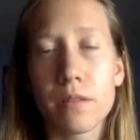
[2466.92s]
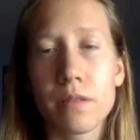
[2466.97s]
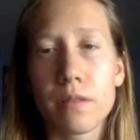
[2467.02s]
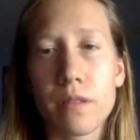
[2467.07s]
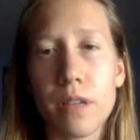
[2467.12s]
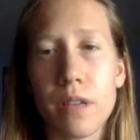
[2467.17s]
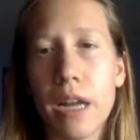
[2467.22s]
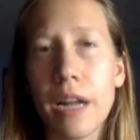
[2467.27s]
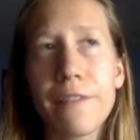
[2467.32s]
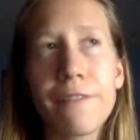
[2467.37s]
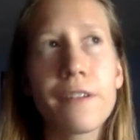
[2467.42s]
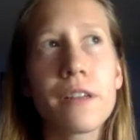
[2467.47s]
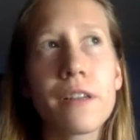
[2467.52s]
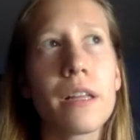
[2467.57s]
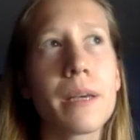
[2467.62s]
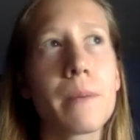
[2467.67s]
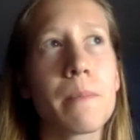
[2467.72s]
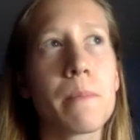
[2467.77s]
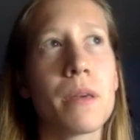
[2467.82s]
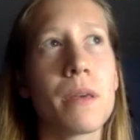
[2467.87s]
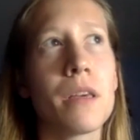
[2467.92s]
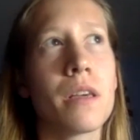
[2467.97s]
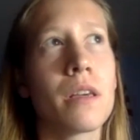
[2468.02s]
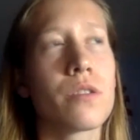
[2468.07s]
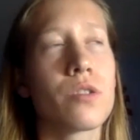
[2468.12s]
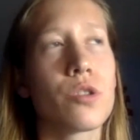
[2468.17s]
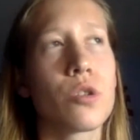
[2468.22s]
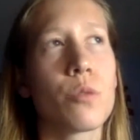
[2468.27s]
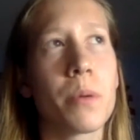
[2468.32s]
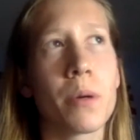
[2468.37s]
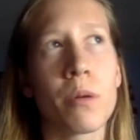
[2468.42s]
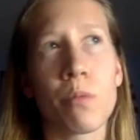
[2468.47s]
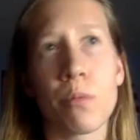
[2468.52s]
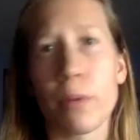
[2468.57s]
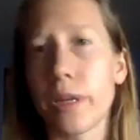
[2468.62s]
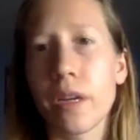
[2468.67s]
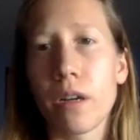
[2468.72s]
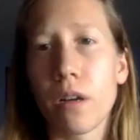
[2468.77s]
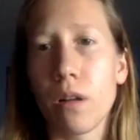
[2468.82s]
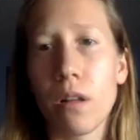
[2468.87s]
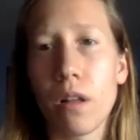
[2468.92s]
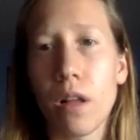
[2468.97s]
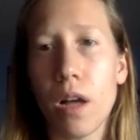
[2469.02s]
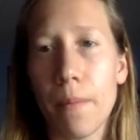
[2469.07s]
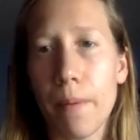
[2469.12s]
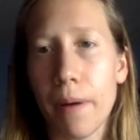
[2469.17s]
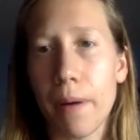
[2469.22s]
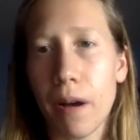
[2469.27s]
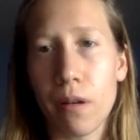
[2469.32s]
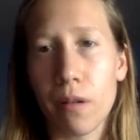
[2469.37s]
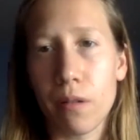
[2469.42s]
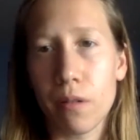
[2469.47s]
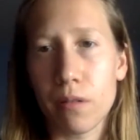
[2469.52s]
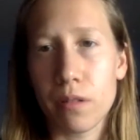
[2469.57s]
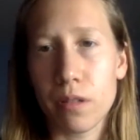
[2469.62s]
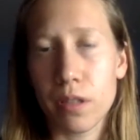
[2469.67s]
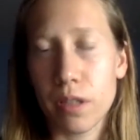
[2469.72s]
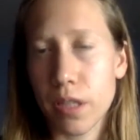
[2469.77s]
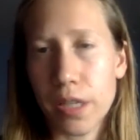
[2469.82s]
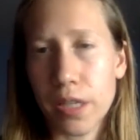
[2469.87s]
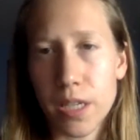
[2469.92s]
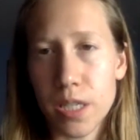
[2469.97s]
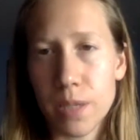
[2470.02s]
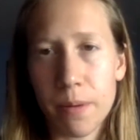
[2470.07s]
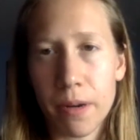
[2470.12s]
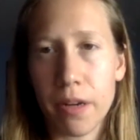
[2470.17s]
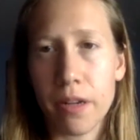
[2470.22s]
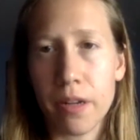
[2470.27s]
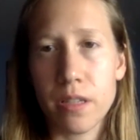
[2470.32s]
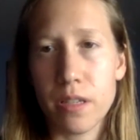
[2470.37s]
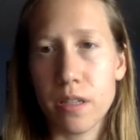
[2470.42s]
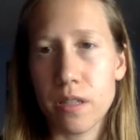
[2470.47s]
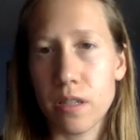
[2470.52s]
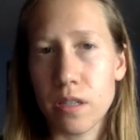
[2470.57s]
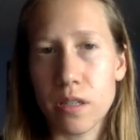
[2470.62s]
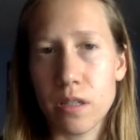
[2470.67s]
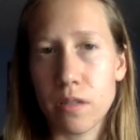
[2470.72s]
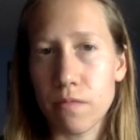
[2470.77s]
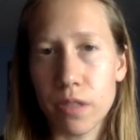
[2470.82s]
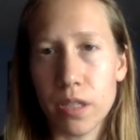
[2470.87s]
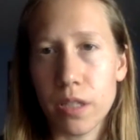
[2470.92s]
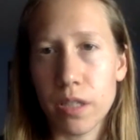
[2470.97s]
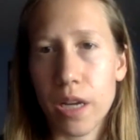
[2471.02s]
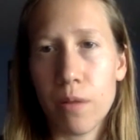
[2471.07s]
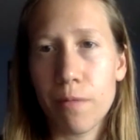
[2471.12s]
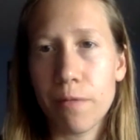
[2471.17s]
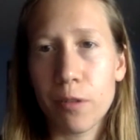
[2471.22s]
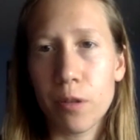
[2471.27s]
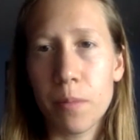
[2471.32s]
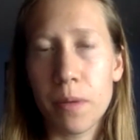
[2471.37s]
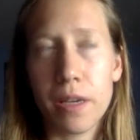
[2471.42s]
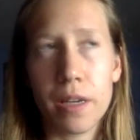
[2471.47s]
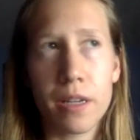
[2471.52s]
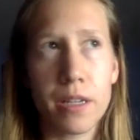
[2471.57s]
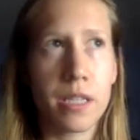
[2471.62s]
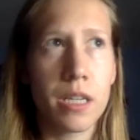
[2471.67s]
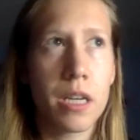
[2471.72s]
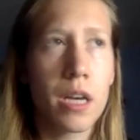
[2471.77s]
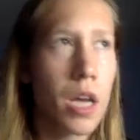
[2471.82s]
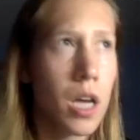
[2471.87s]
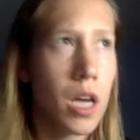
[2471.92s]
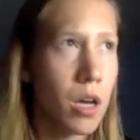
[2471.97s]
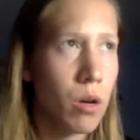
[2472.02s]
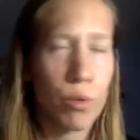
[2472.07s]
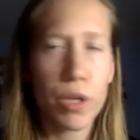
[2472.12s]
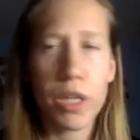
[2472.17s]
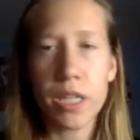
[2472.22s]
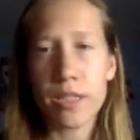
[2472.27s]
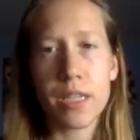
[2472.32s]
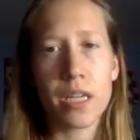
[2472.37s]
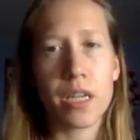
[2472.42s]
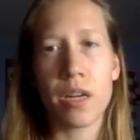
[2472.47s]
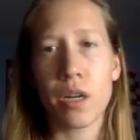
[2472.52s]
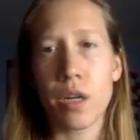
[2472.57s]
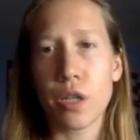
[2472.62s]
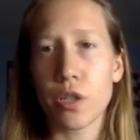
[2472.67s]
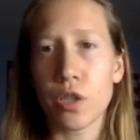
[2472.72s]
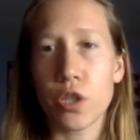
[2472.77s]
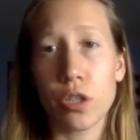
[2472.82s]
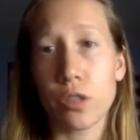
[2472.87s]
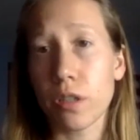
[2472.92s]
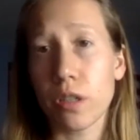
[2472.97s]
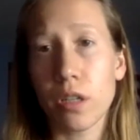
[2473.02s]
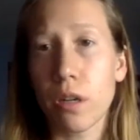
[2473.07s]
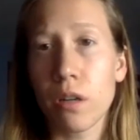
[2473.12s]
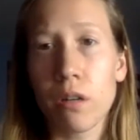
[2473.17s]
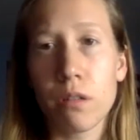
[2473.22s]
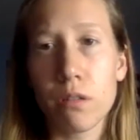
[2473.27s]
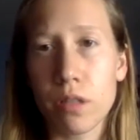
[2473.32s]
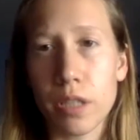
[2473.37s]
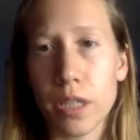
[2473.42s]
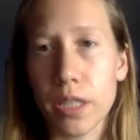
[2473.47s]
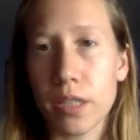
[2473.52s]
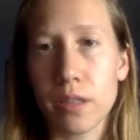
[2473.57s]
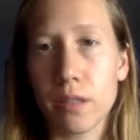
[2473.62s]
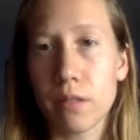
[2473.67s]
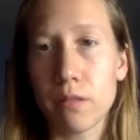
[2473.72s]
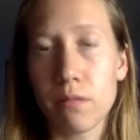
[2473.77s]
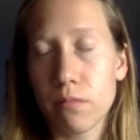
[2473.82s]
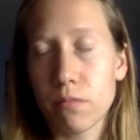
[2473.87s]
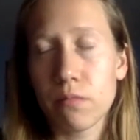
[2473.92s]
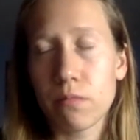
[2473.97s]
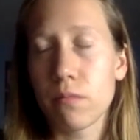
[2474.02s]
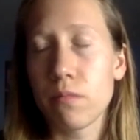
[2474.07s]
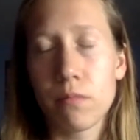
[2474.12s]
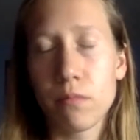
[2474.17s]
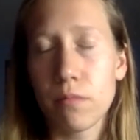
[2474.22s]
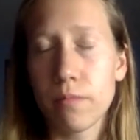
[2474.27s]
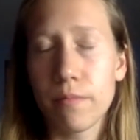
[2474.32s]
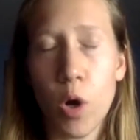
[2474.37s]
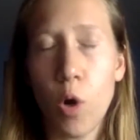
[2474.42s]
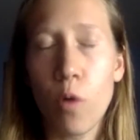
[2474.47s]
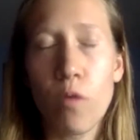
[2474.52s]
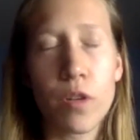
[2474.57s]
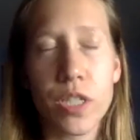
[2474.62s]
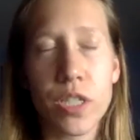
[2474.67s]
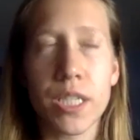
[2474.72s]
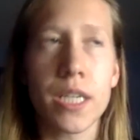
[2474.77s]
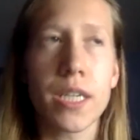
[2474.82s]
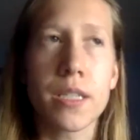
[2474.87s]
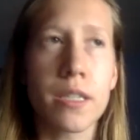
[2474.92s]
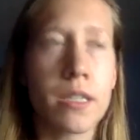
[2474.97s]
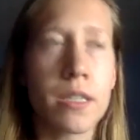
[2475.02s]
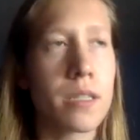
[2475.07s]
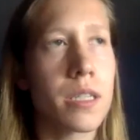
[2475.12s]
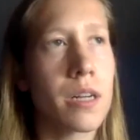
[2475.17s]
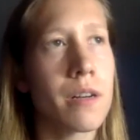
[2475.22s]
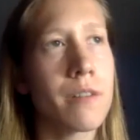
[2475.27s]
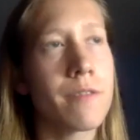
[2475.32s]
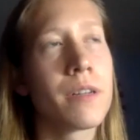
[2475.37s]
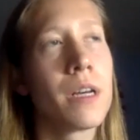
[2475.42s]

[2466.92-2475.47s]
And I feel like being super real about the experiences is really helpful, because we can sit here and sugarcoat like overseas and stuff.